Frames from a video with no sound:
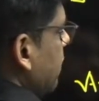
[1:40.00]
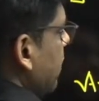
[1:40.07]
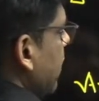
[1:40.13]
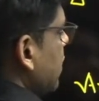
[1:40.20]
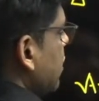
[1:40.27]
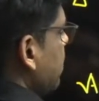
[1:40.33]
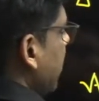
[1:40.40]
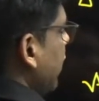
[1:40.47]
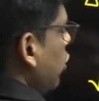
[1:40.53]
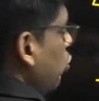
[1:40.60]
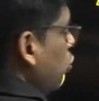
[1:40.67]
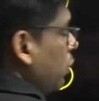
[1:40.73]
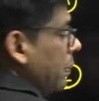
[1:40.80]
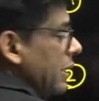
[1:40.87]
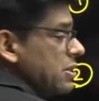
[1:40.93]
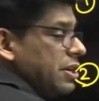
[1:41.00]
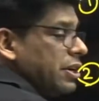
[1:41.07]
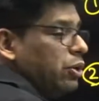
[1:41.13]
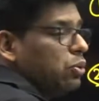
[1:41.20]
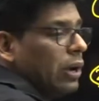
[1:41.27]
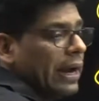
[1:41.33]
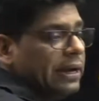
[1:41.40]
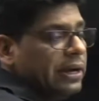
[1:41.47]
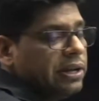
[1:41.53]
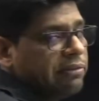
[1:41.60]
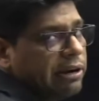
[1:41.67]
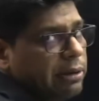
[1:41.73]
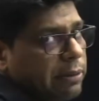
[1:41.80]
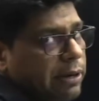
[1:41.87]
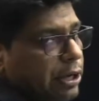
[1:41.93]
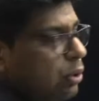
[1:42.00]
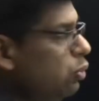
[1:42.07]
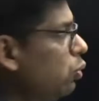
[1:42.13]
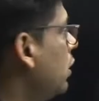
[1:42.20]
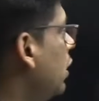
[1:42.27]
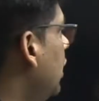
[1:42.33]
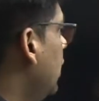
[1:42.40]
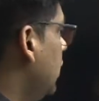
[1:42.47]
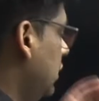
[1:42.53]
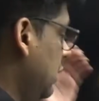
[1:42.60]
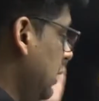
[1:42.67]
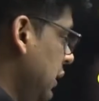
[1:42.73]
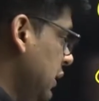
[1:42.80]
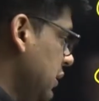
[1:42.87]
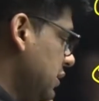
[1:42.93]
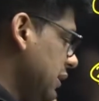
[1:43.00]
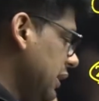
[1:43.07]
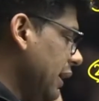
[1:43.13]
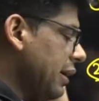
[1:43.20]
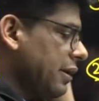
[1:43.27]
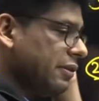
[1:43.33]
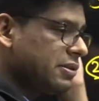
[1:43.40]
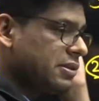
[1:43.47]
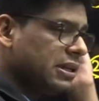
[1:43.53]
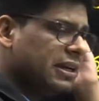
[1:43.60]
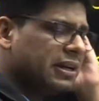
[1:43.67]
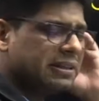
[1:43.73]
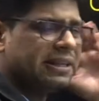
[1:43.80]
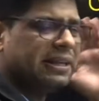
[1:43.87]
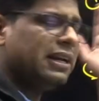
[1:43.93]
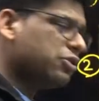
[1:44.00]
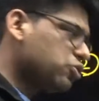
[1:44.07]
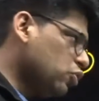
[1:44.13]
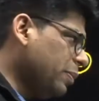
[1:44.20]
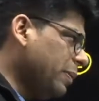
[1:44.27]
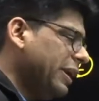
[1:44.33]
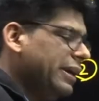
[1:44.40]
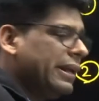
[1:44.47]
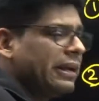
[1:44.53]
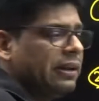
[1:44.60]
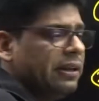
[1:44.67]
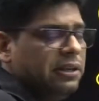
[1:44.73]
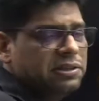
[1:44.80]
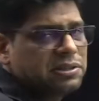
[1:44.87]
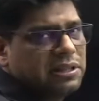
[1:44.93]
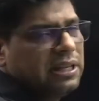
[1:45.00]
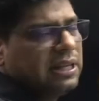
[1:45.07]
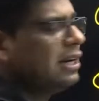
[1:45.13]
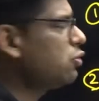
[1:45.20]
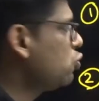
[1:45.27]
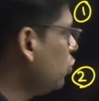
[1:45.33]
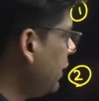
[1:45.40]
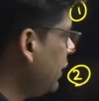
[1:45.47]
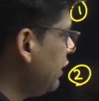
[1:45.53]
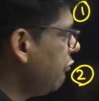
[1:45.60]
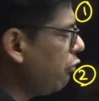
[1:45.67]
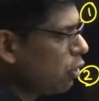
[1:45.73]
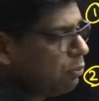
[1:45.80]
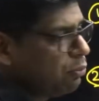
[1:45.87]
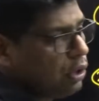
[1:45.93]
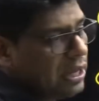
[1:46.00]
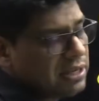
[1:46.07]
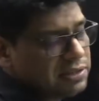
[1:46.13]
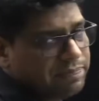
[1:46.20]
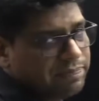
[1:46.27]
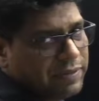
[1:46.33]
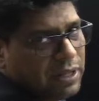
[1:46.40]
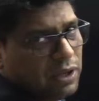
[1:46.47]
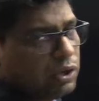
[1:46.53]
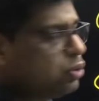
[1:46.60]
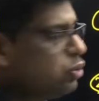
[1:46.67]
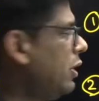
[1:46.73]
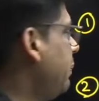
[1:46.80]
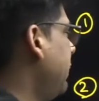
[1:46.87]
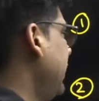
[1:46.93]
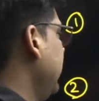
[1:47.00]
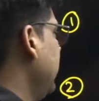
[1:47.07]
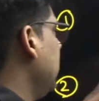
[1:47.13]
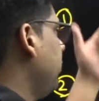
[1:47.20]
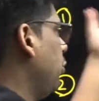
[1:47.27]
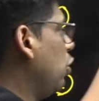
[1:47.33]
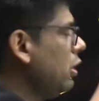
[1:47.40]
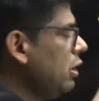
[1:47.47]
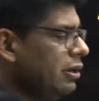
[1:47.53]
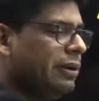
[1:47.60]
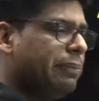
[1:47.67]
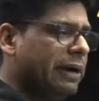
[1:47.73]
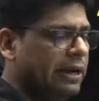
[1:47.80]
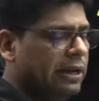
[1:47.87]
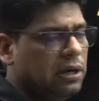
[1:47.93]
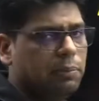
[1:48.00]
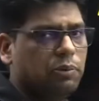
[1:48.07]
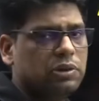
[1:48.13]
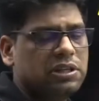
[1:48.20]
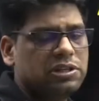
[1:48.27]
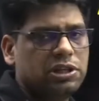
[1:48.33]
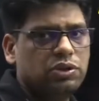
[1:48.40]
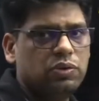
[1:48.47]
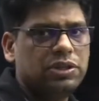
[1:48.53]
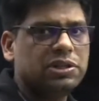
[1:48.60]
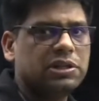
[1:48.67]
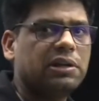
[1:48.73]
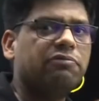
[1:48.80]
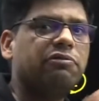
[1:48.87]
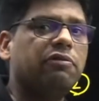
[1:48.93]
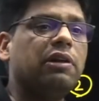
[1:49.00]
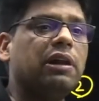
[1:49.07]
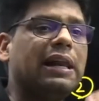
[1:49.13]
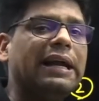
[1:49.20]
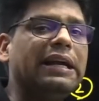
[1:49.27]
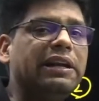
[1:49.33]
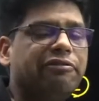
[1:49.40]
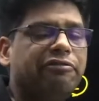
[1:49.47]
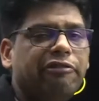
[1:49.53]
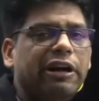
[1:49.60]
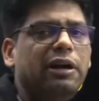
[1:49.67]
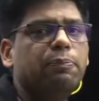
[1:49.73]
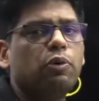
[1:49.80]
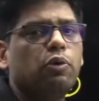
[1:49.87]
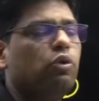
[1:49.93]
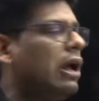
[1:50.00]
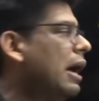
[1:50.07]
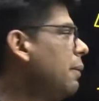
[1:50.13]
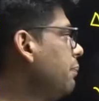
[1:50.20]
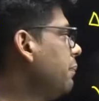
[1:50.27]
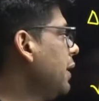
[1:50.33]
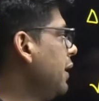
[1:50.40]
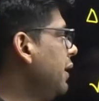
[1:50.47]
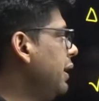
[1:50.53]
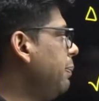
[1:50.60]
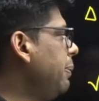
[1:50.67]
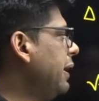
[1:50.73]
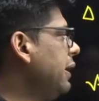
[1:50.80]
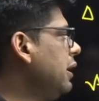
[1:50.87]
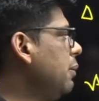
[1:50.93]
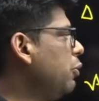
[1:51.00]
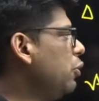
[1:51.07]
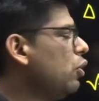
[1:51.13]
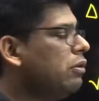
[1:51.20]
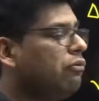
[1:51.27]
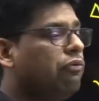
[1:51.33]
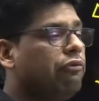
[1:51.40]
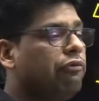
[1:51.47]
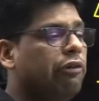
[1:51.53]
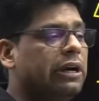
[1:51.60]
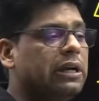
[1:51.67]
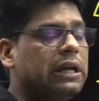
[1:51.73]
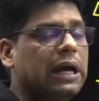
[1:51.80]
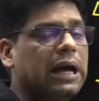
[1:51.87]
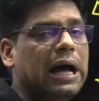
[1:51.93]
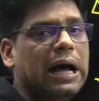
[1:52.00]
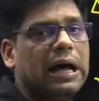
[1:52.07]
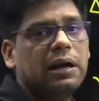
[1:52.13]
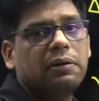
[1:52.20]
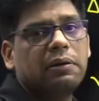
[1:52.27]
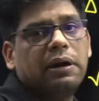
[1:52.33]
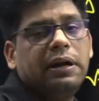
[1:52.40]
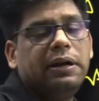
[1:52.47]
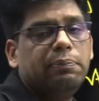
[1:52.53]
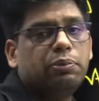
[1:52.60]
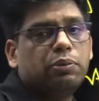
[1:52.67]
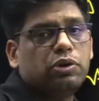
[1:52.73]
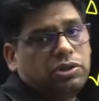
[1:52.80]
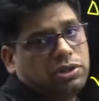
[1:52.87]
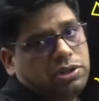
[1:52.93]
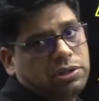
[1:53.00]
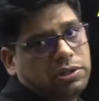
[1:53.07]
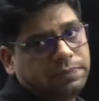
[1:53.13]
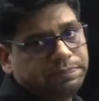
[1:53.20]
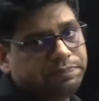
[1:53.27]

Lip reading: BH by 2, base into height divided by 2. sir, there are so many techniques, there are so many formulas. So, depending upon the situation, we will write different program depending upon what are inputs.